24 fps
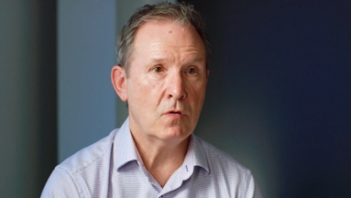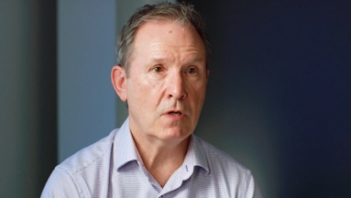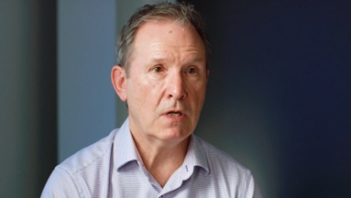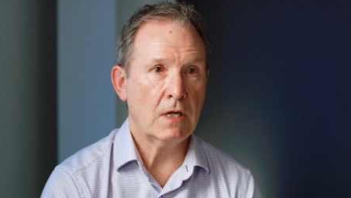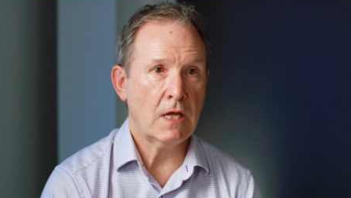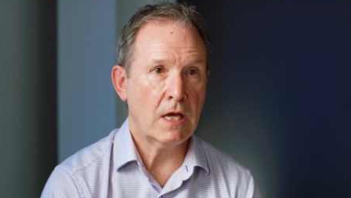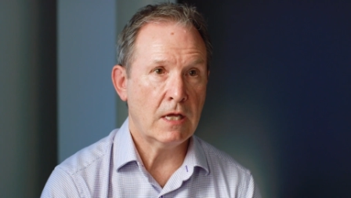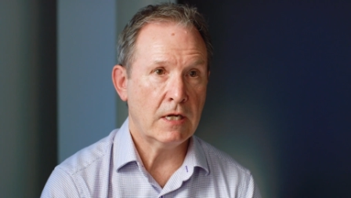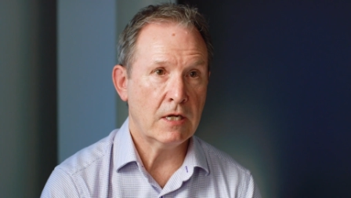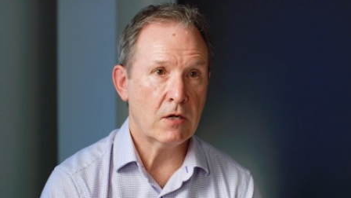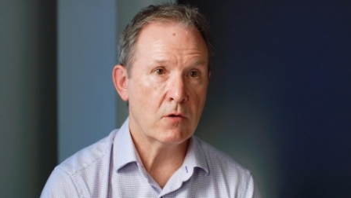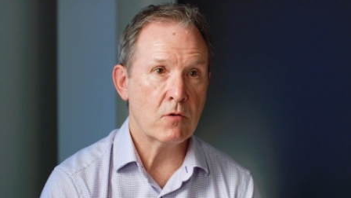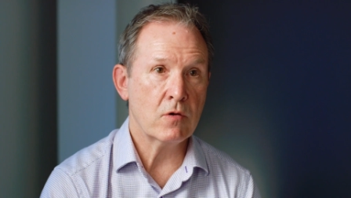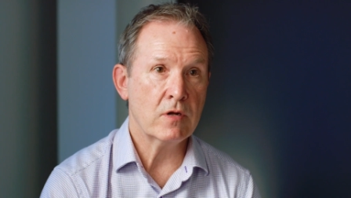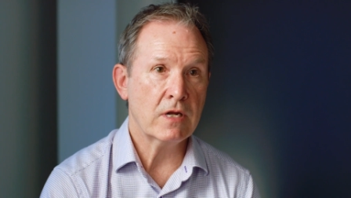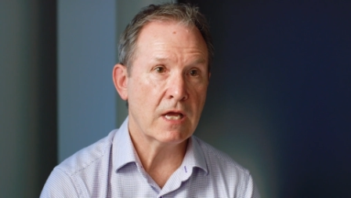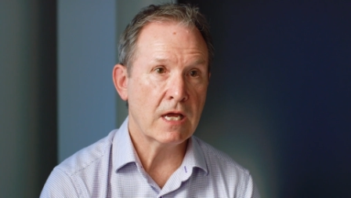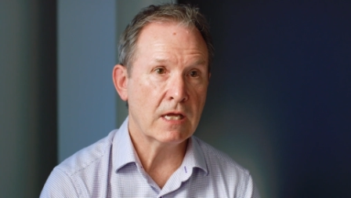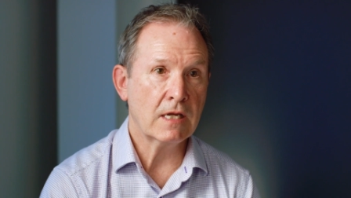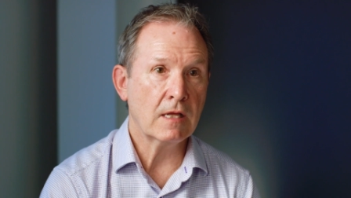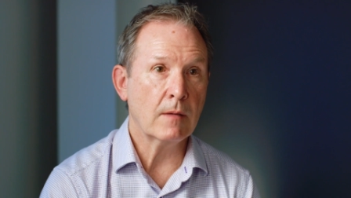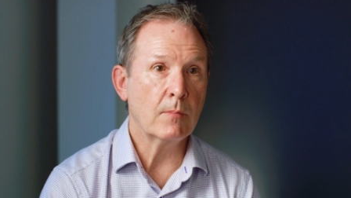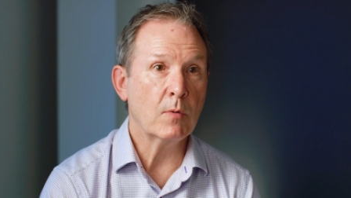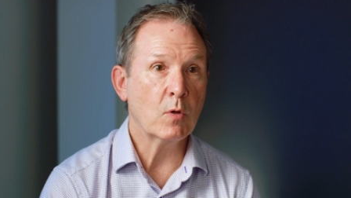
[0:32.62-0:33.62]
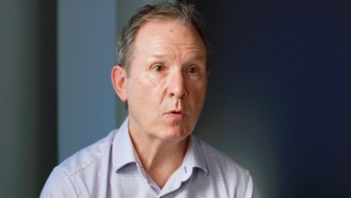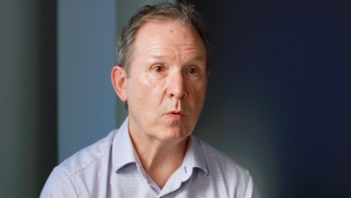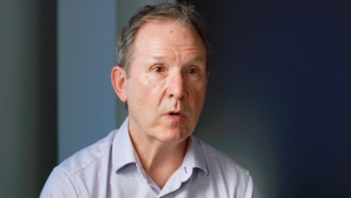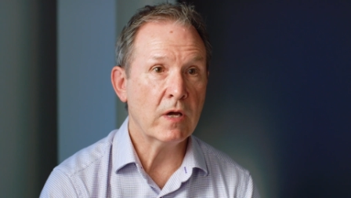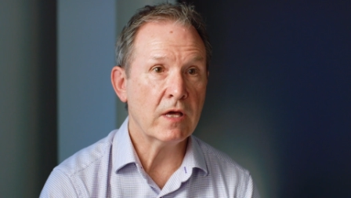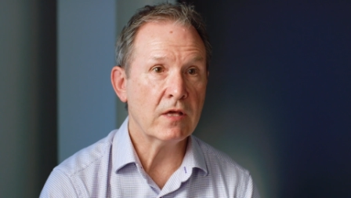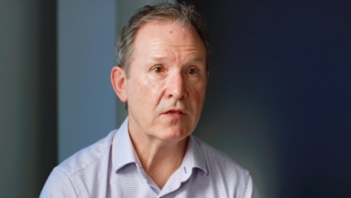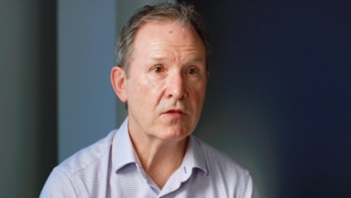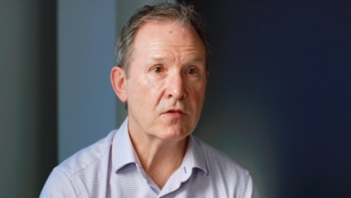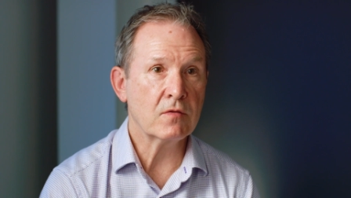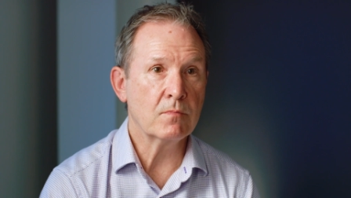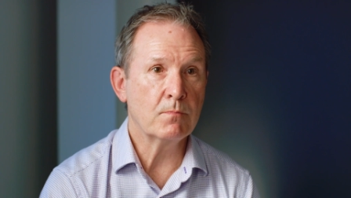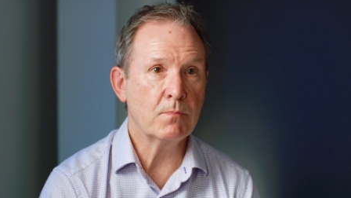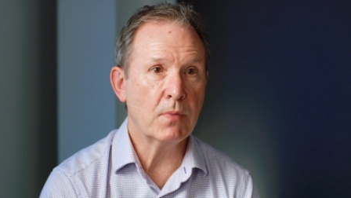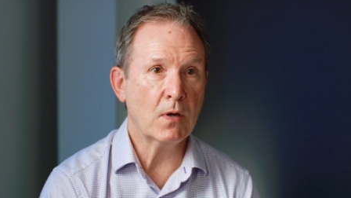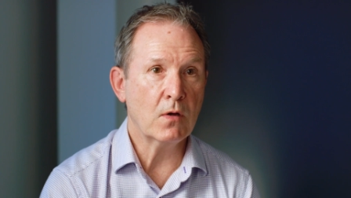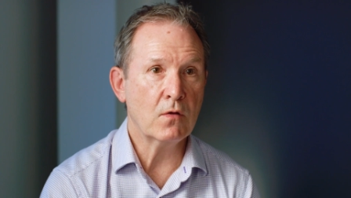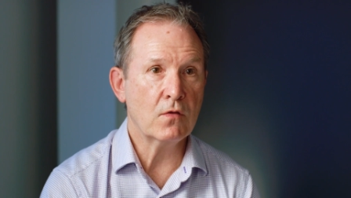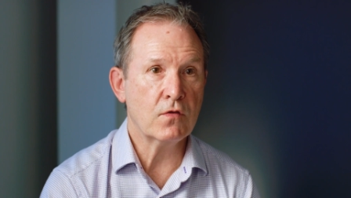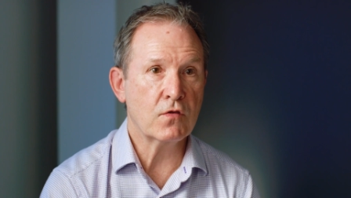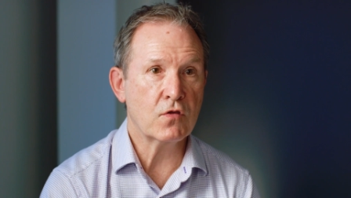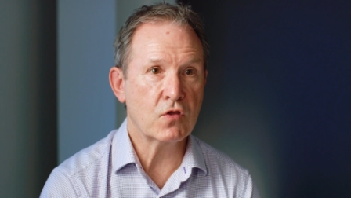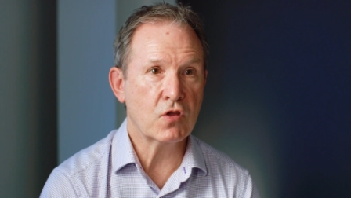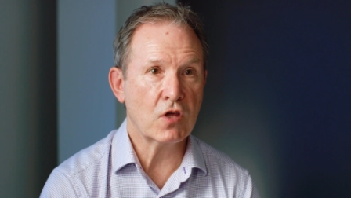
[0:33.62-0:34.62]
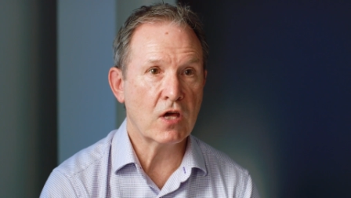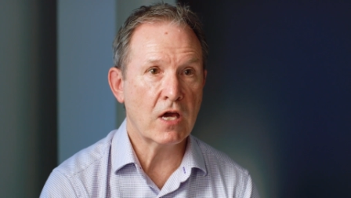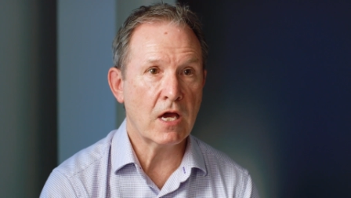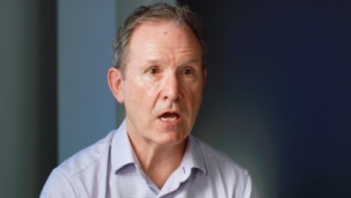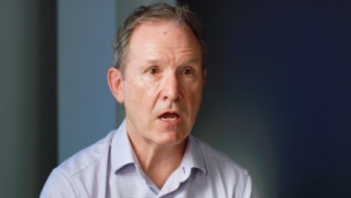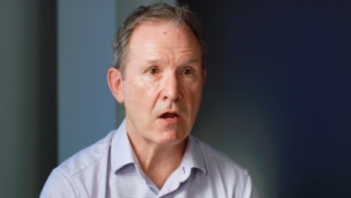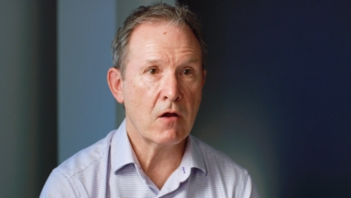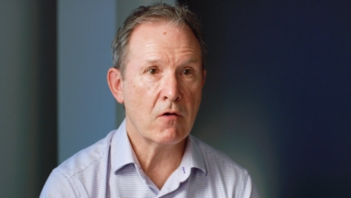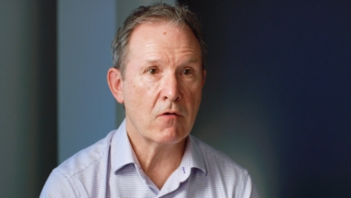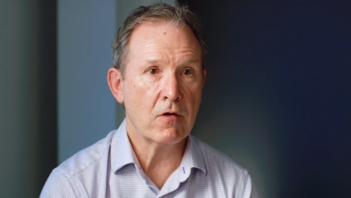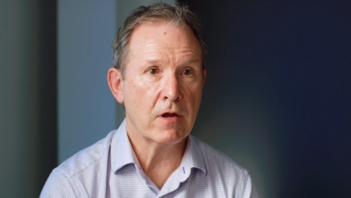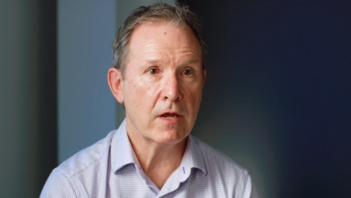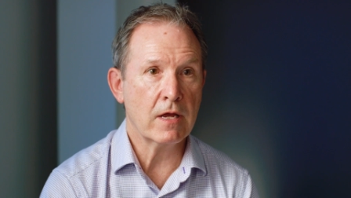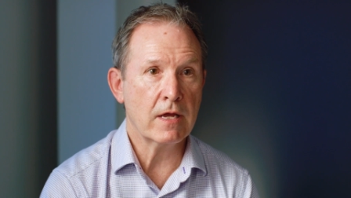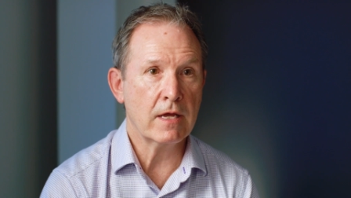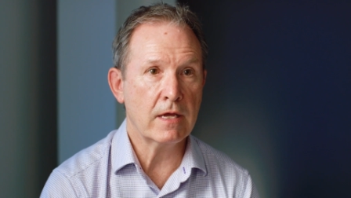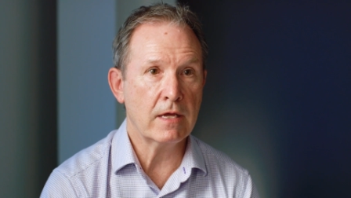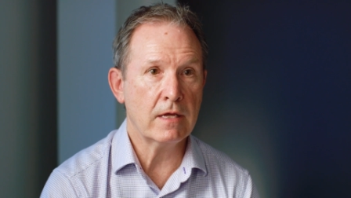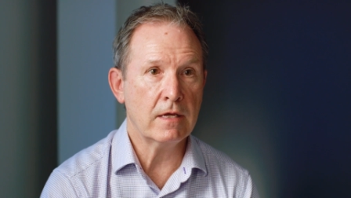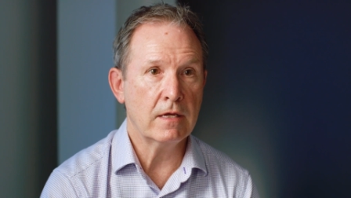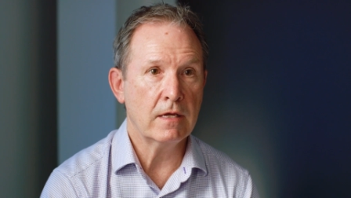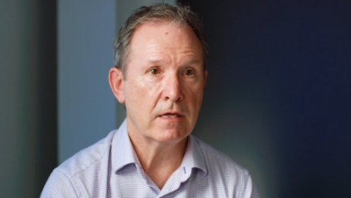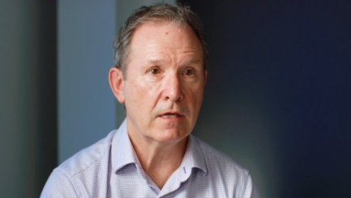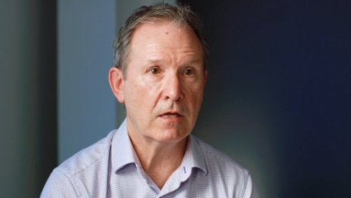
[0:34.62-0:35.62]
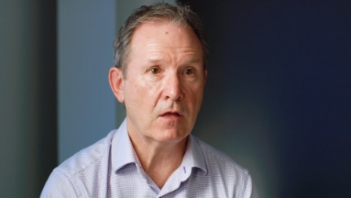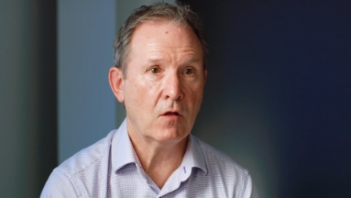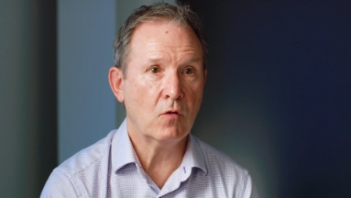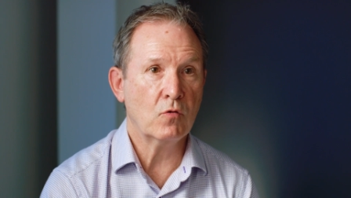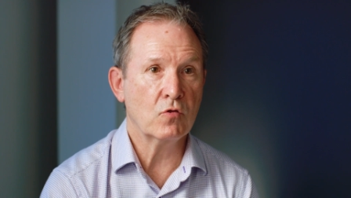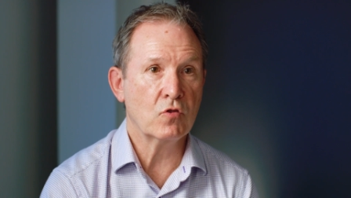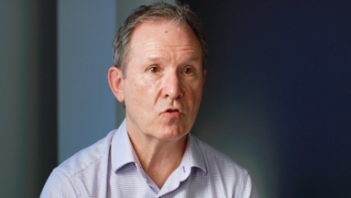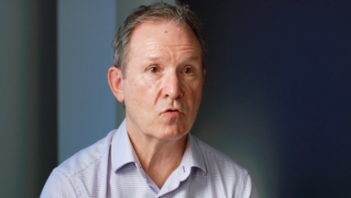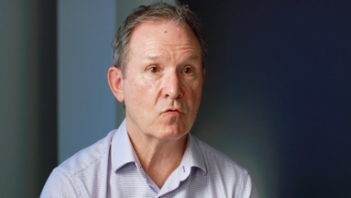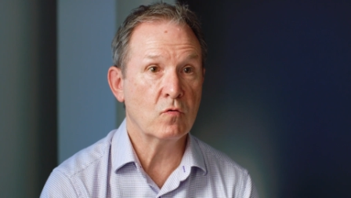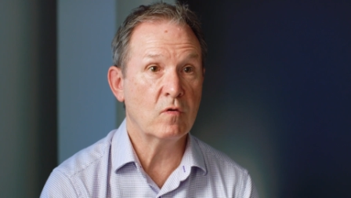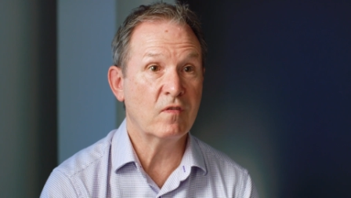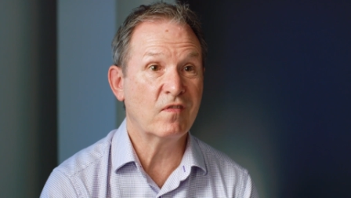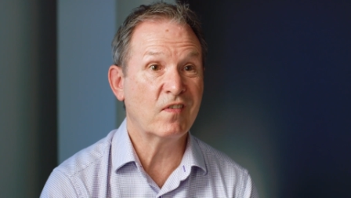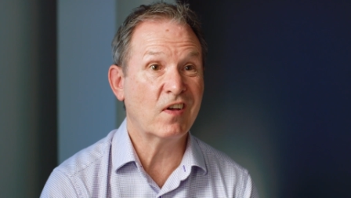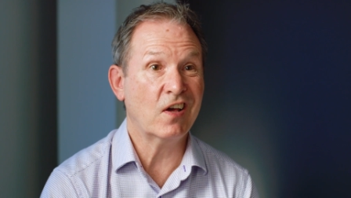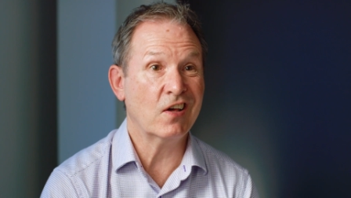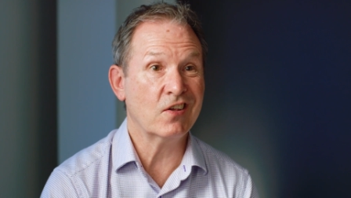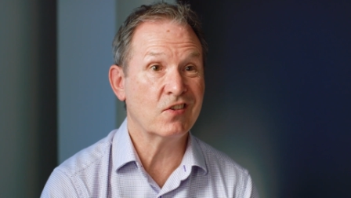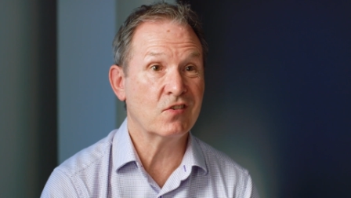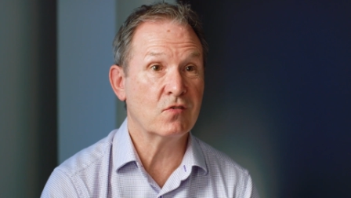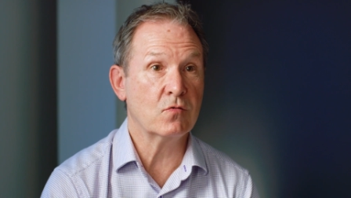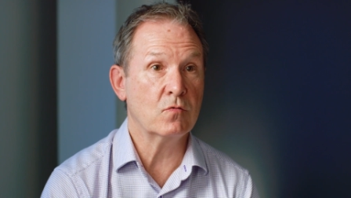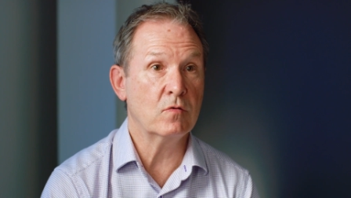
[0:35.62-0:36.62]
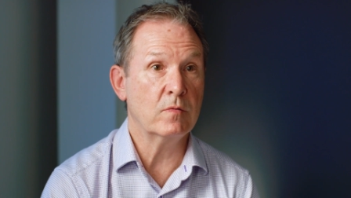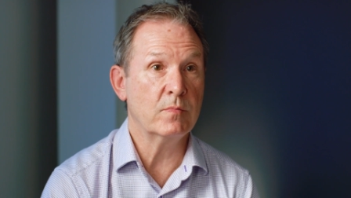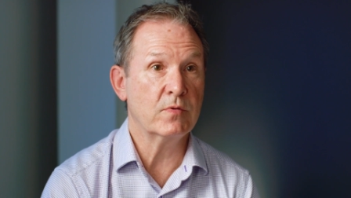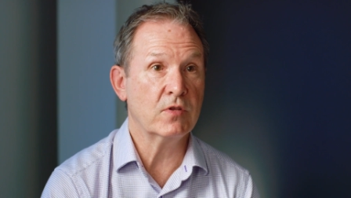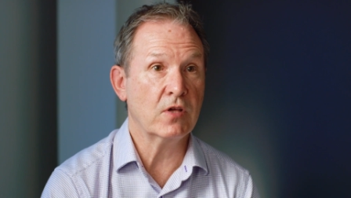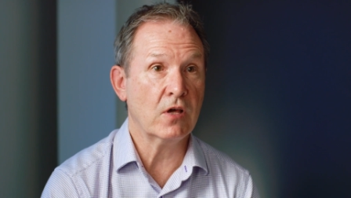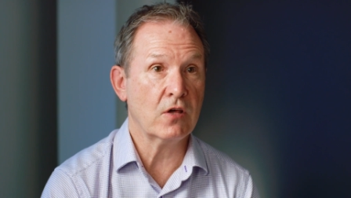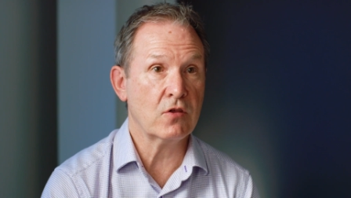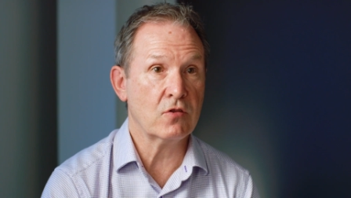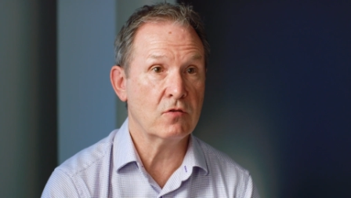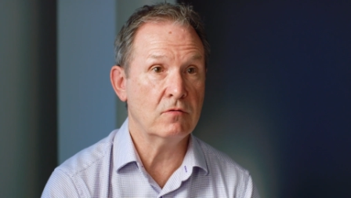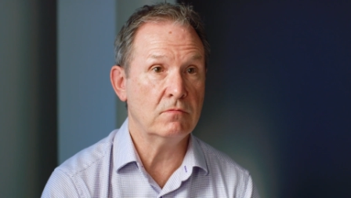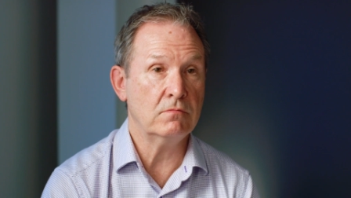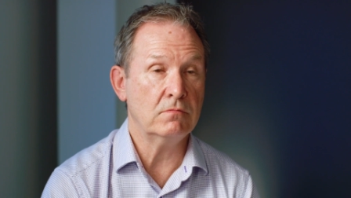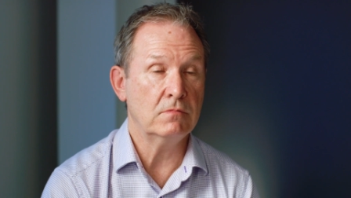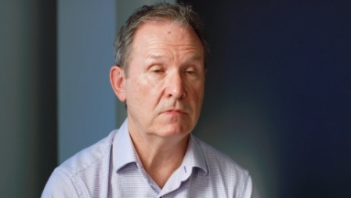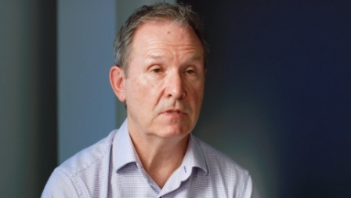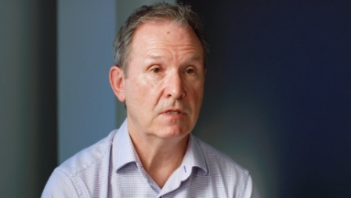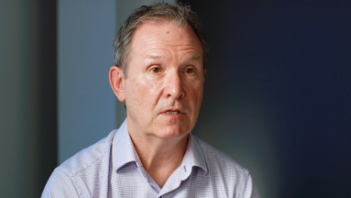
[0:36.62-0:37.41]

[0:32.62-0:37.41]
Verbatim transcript: Cloudera and AWS both share a culture of customer obsession.